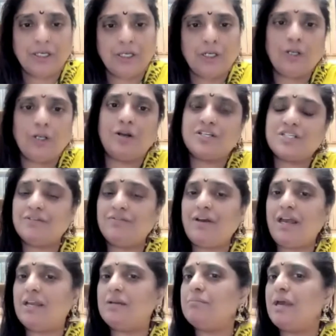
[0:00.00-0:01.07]
Lord
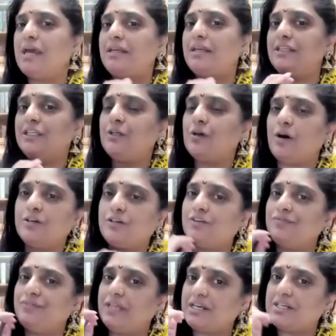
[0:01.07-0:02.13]
Shiva had married the daughter
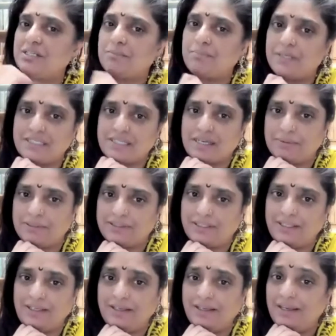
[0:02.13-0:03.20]
of Daksha
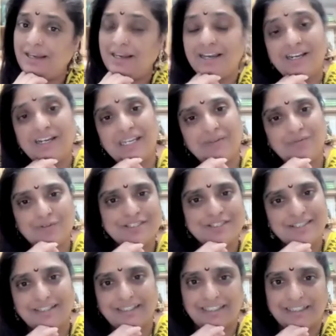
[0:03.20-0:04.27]
Prajapati. Her name was
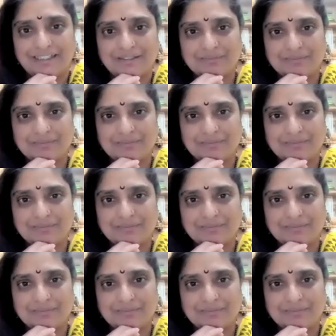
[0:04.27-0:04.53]
Sati.